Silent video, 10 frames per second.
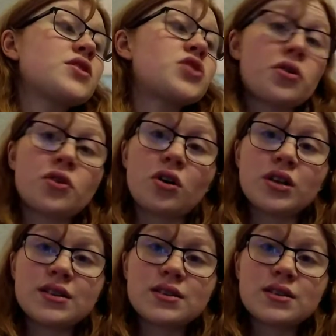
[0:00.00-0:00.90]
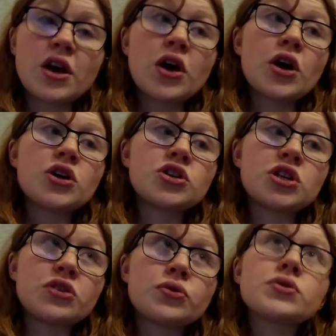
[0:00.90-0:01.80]
Joan Collins,
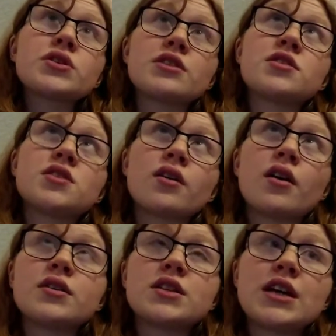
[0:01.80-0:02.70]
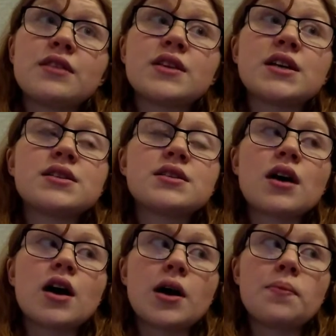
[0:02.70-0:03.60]
she also starred in this
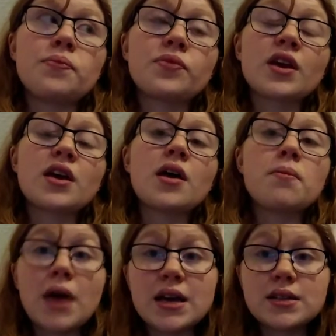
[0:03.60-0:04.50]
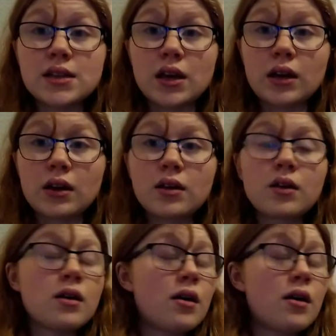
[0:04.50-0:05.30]
amazing